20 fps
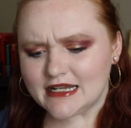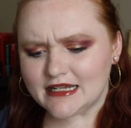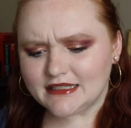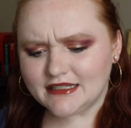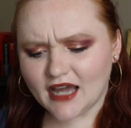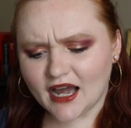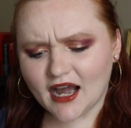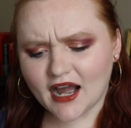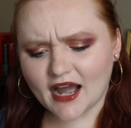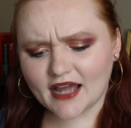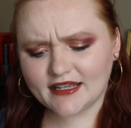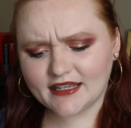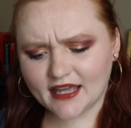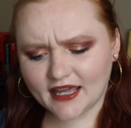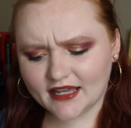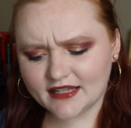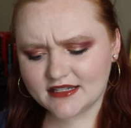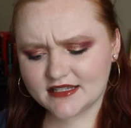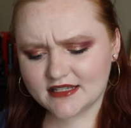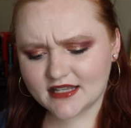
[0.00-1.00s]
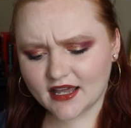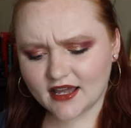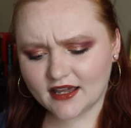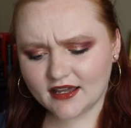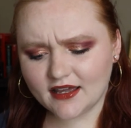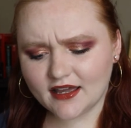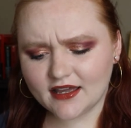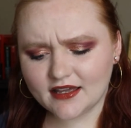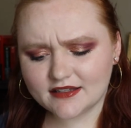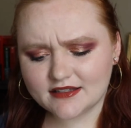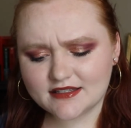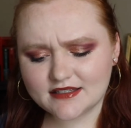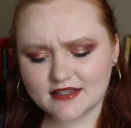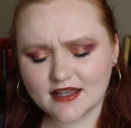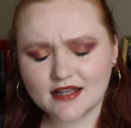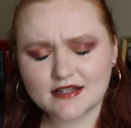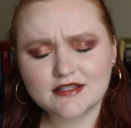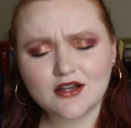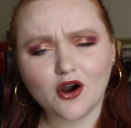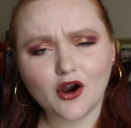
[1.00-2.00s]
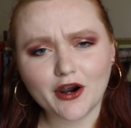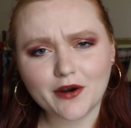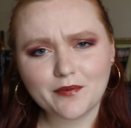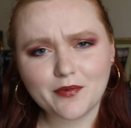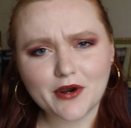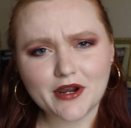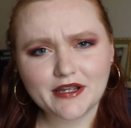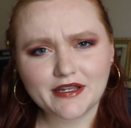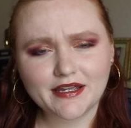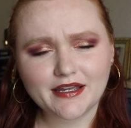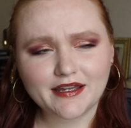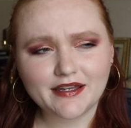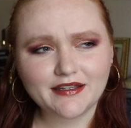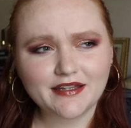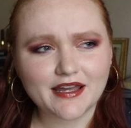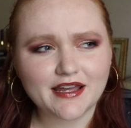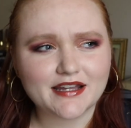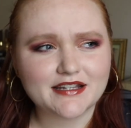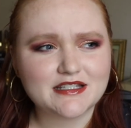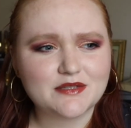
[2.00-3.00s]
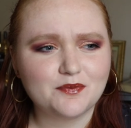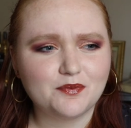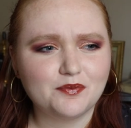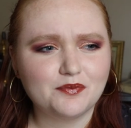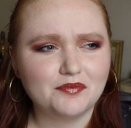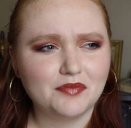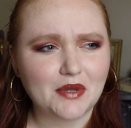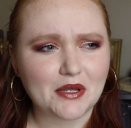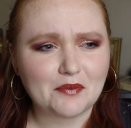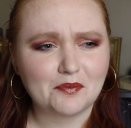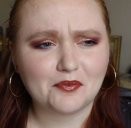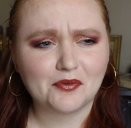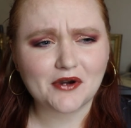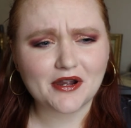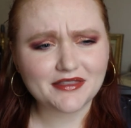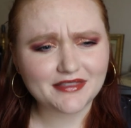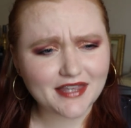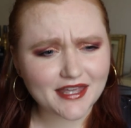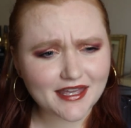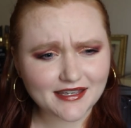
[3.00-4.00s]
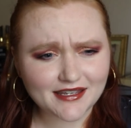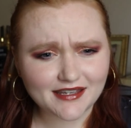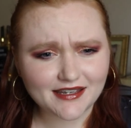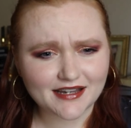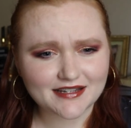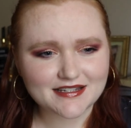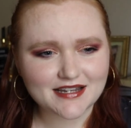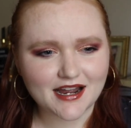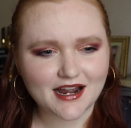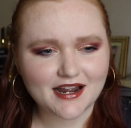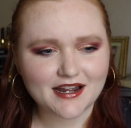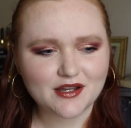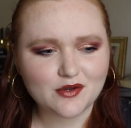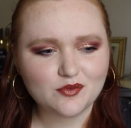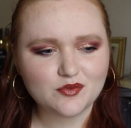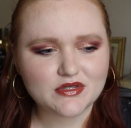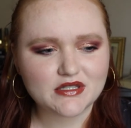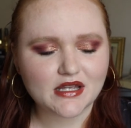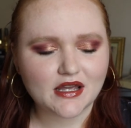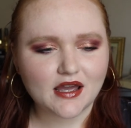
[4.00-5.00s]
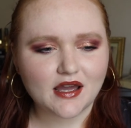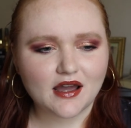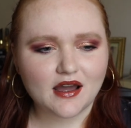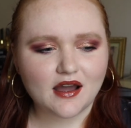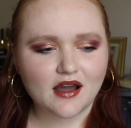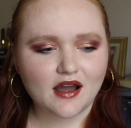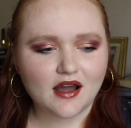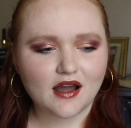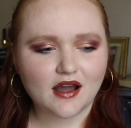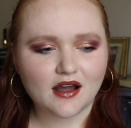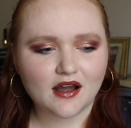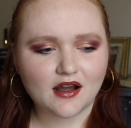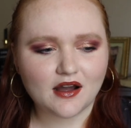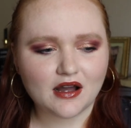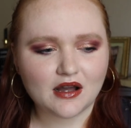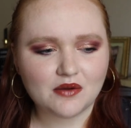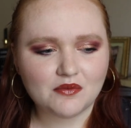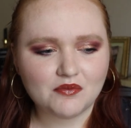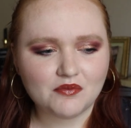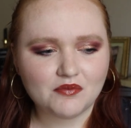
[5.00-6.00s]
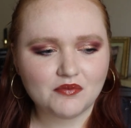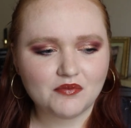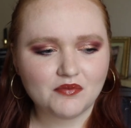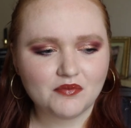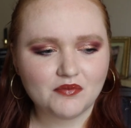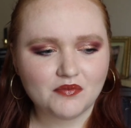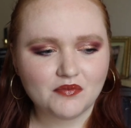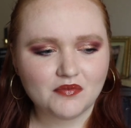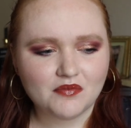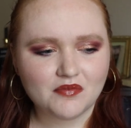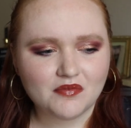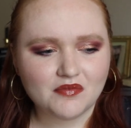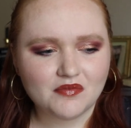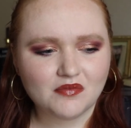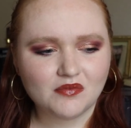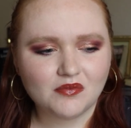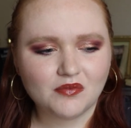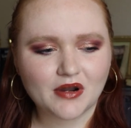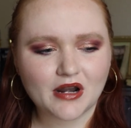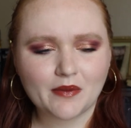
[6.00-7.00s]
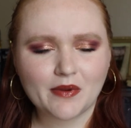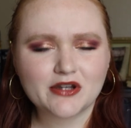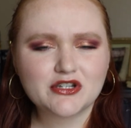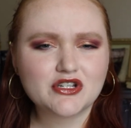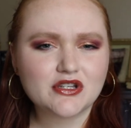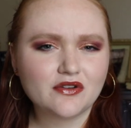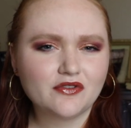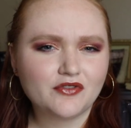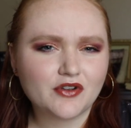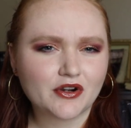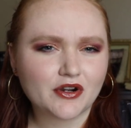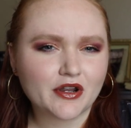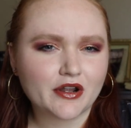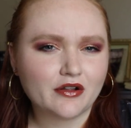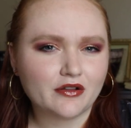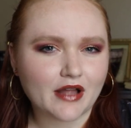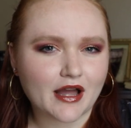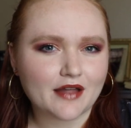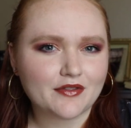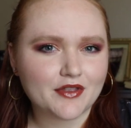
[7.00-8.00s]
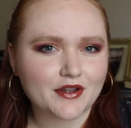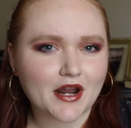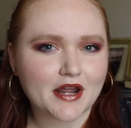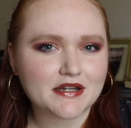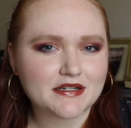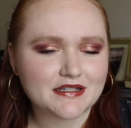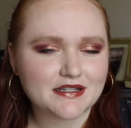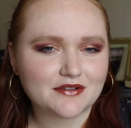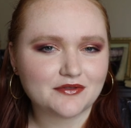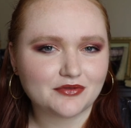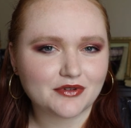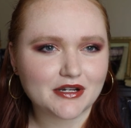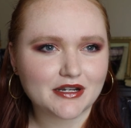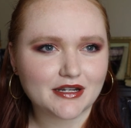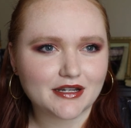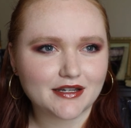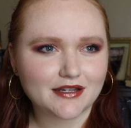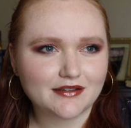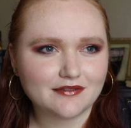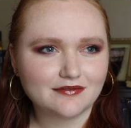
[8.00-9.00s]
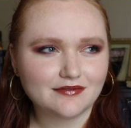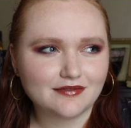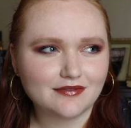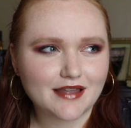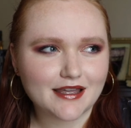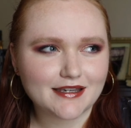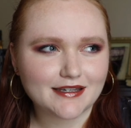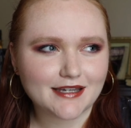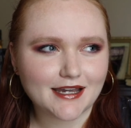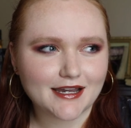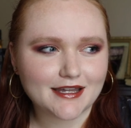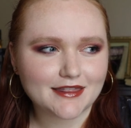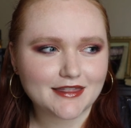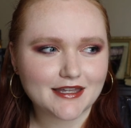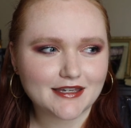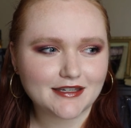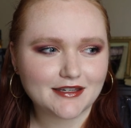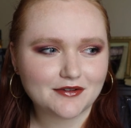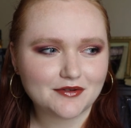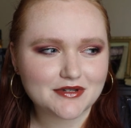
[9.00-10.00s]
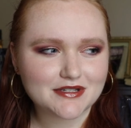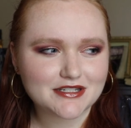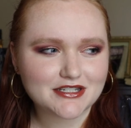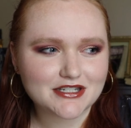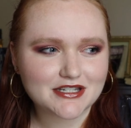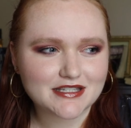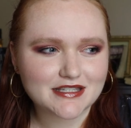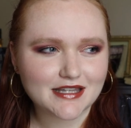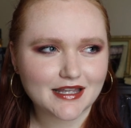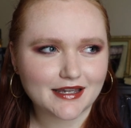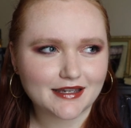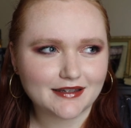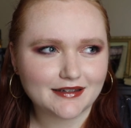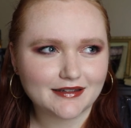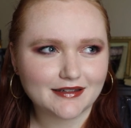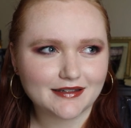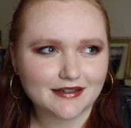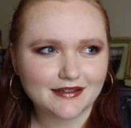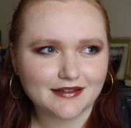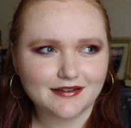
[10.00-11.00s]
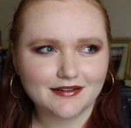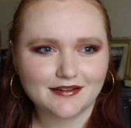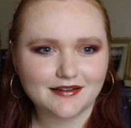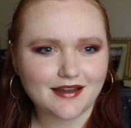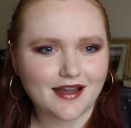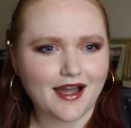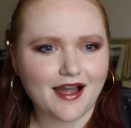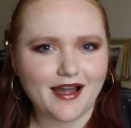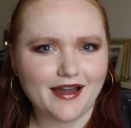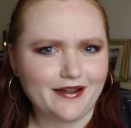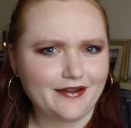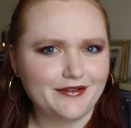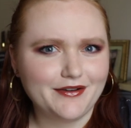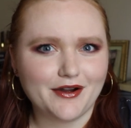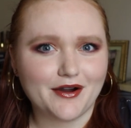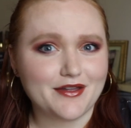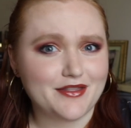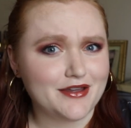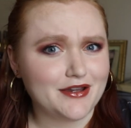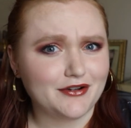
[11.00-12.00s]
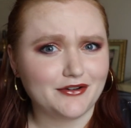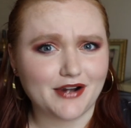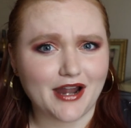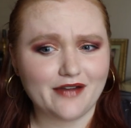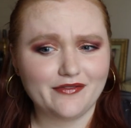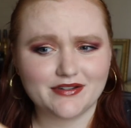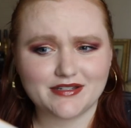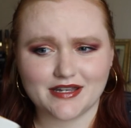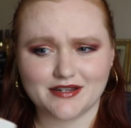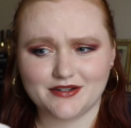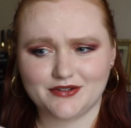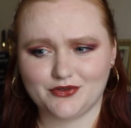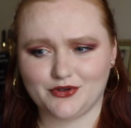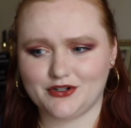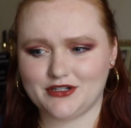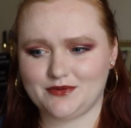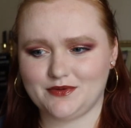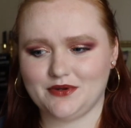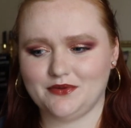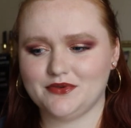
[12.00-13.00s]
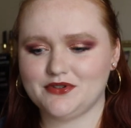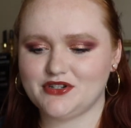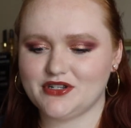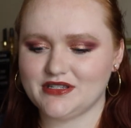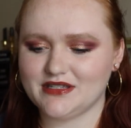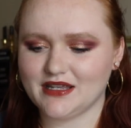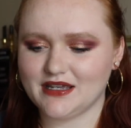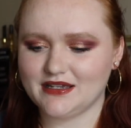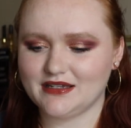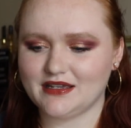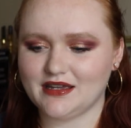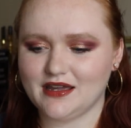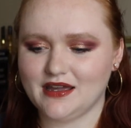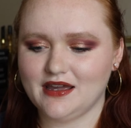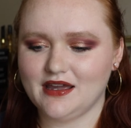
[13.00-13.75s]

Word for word: yeah, I can say it's it's heartbreaking. It's like breathtaking at times. Um, but I'm actually very glad that I did read it. Like I think it was just like I don't know, I think it gravitated towards me and was just like